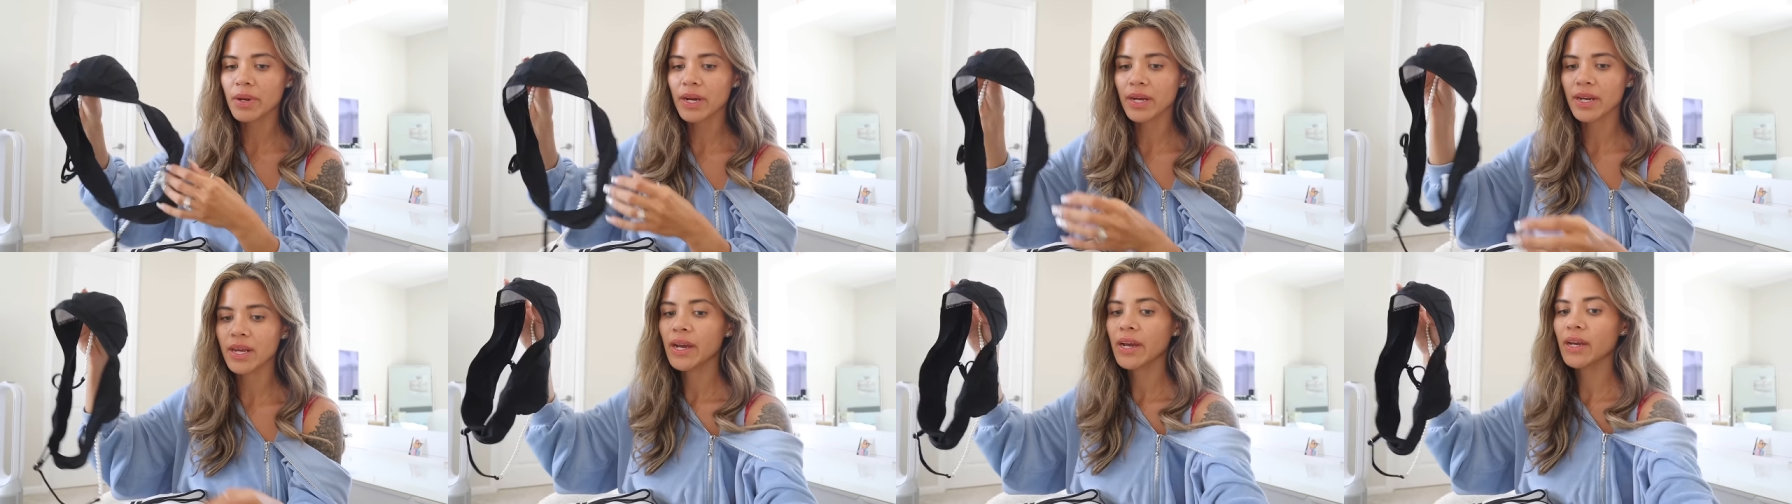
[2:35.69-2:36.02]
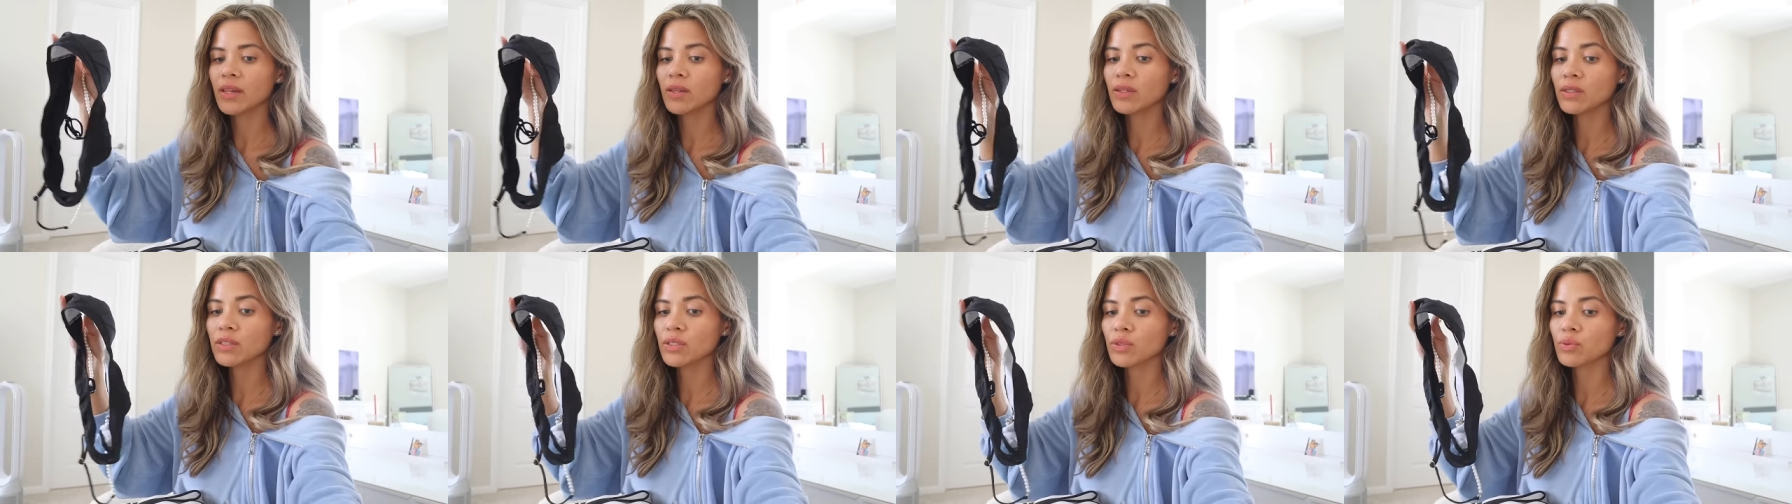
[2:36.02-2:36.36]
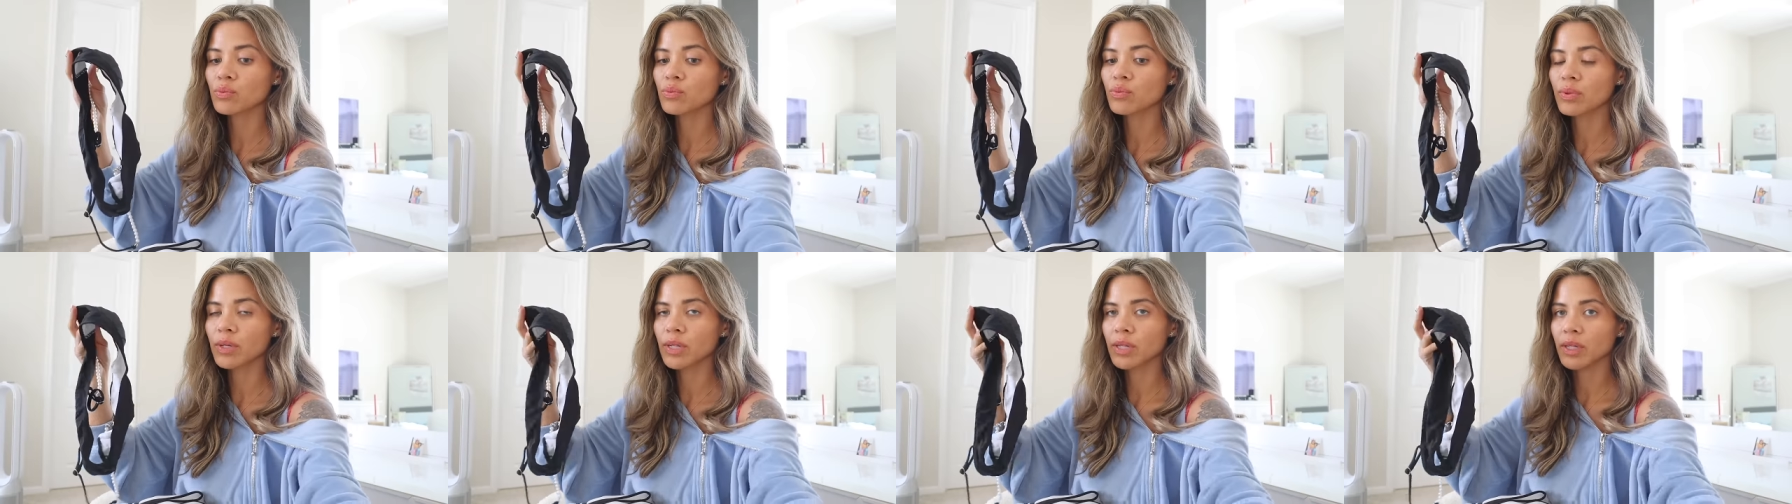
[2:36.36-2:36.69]
But it
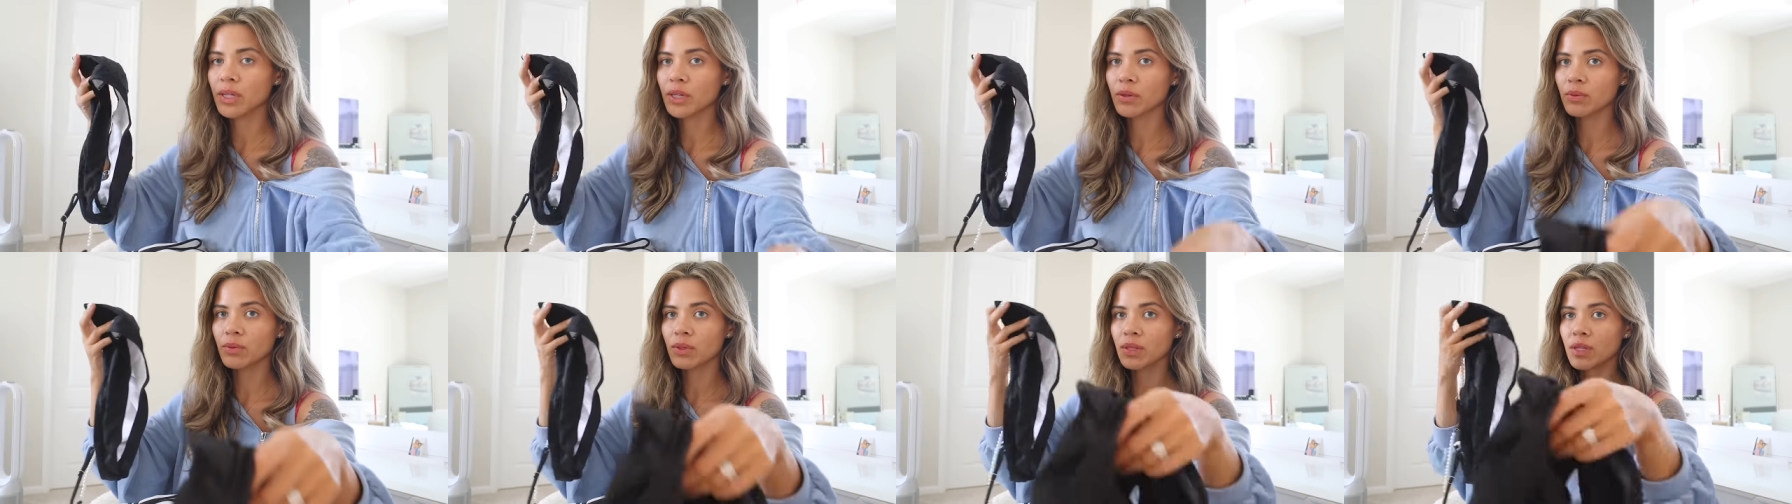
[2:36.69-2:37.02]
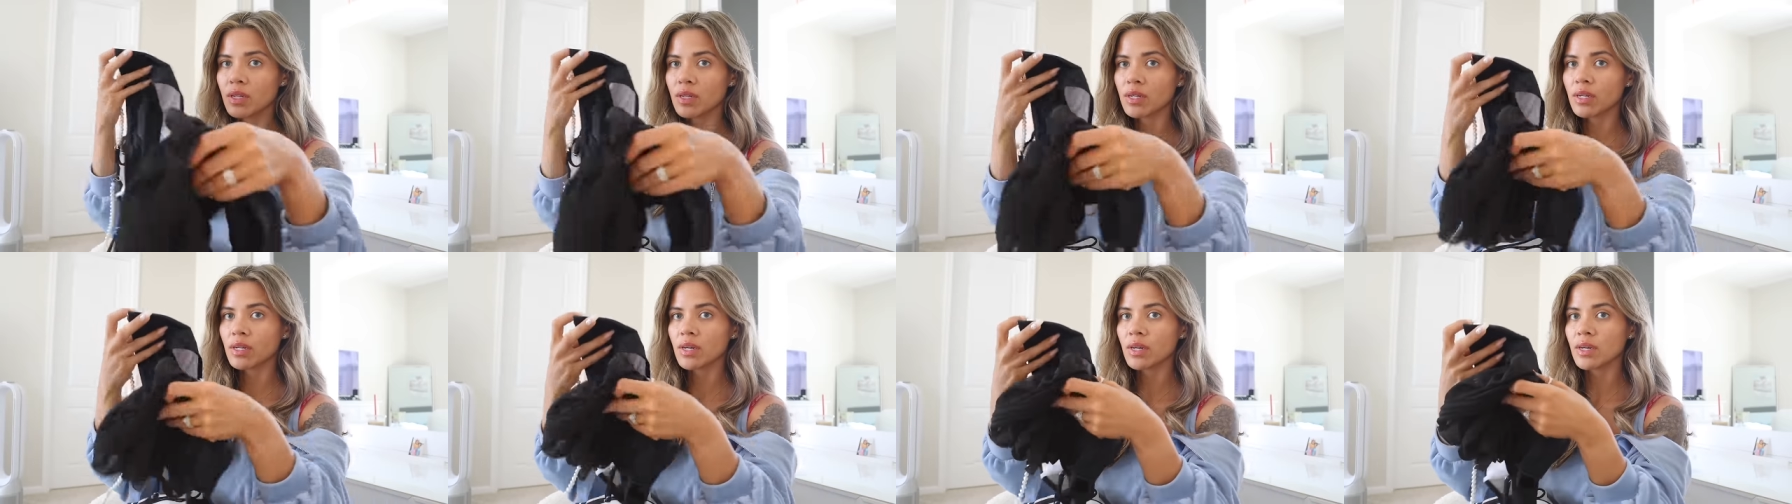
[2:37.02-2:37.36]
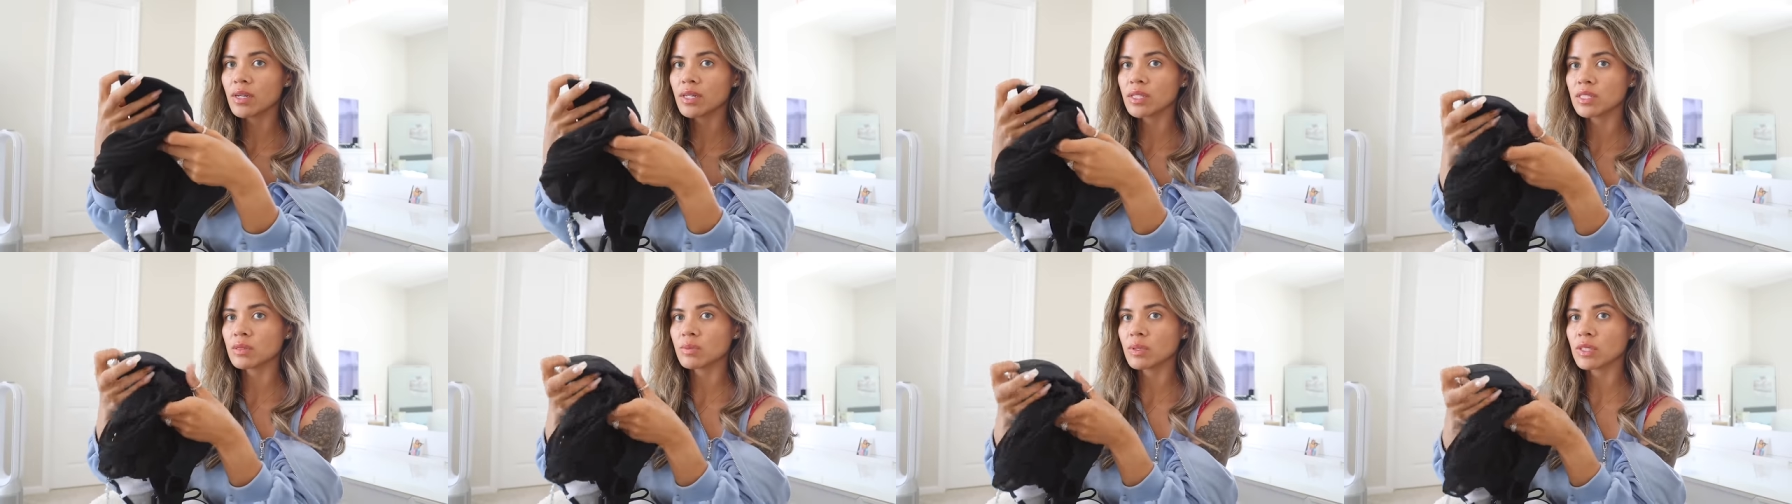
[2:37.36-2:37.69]
looks really, really
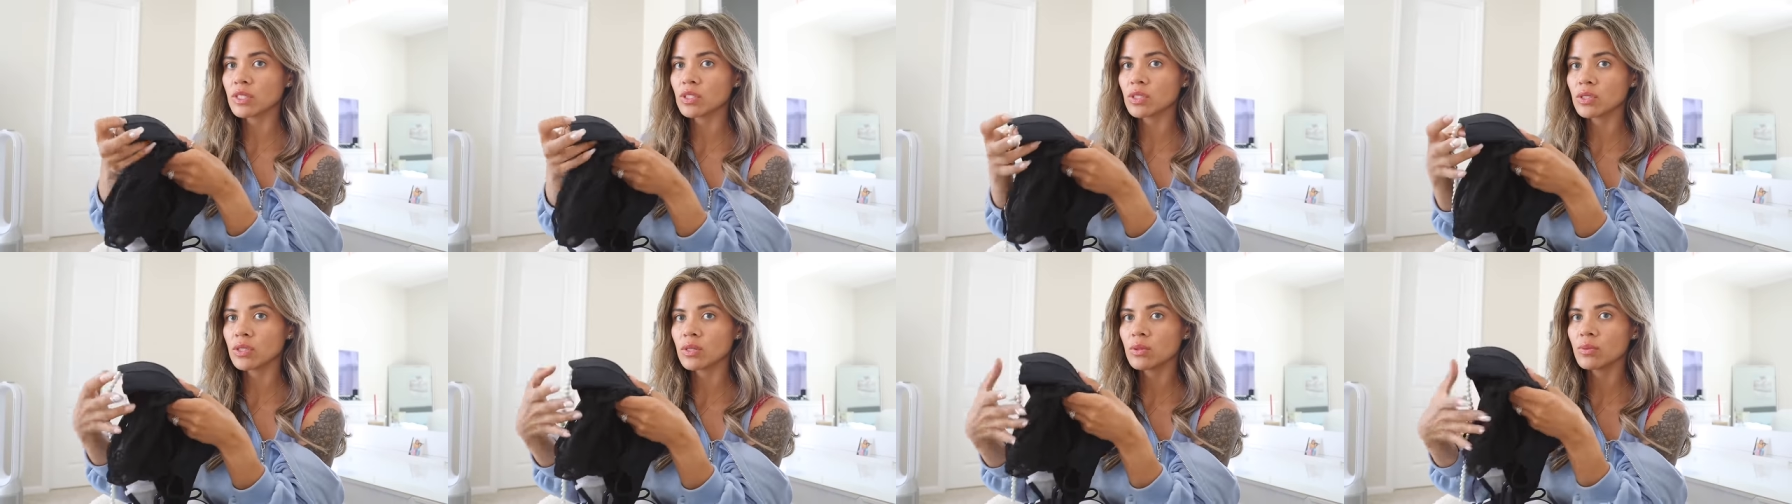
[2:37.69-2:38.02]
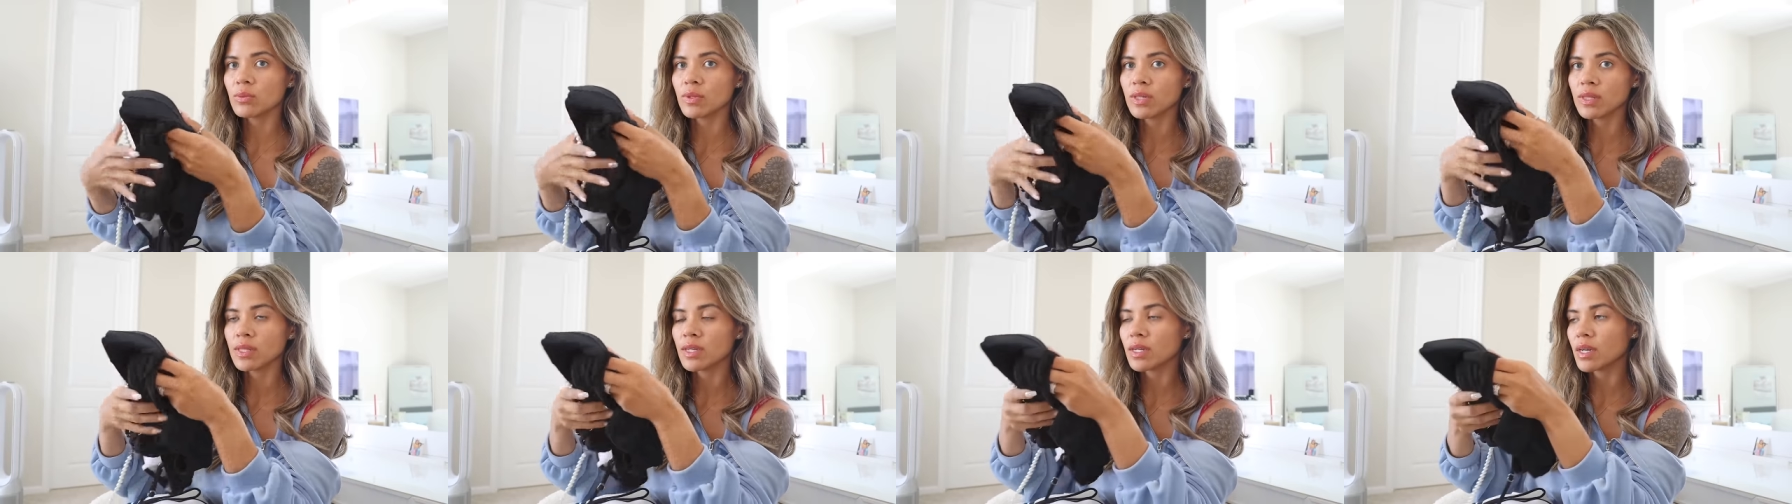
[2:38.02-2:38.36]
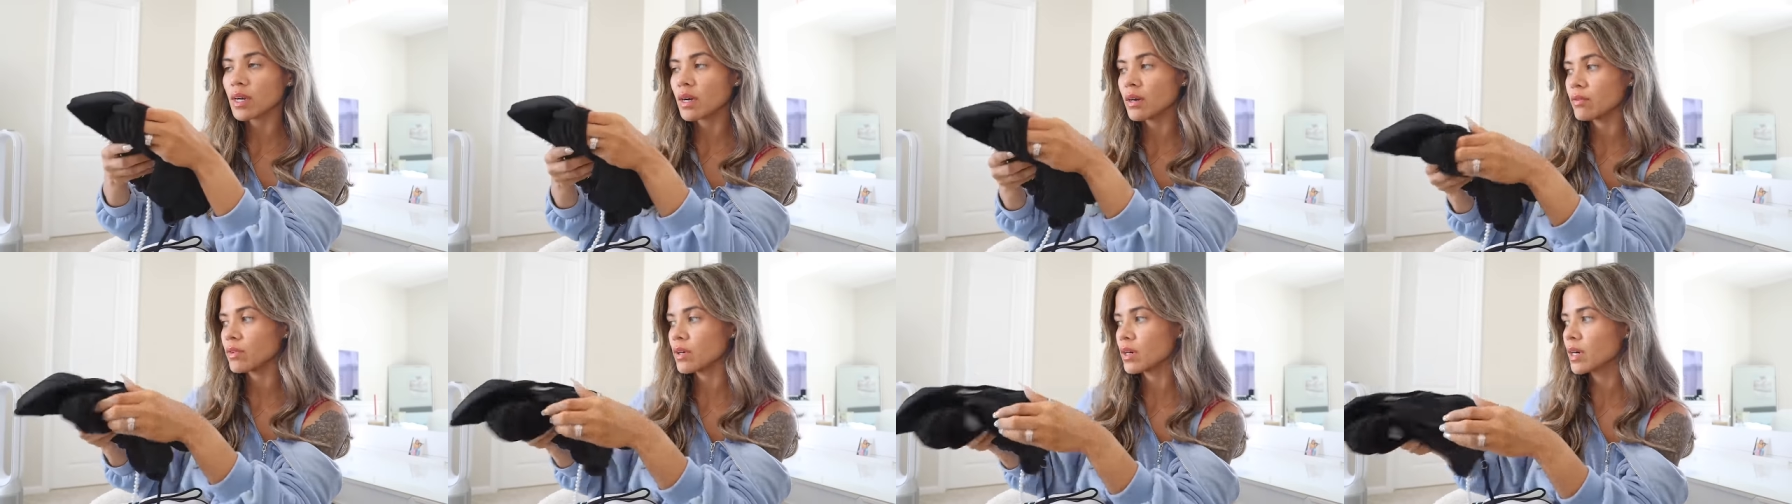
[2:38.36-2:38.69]
good, especially with the
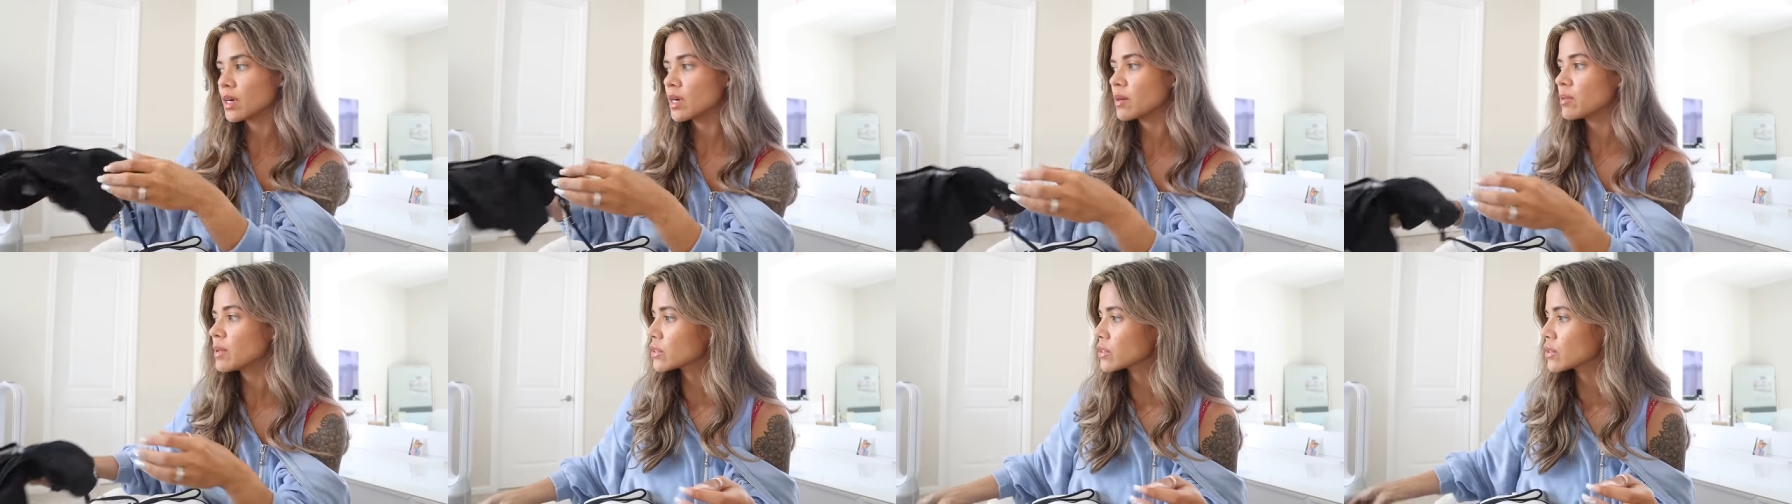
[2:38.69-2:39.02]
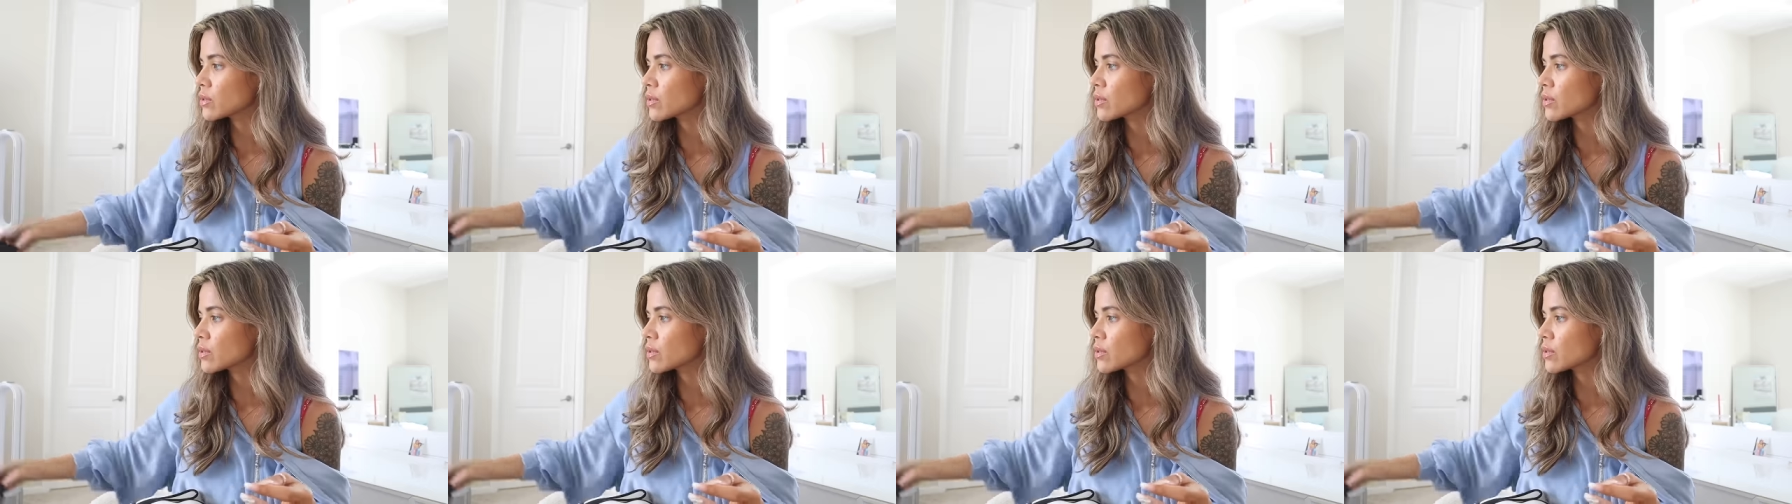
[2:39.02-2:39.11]
cover up.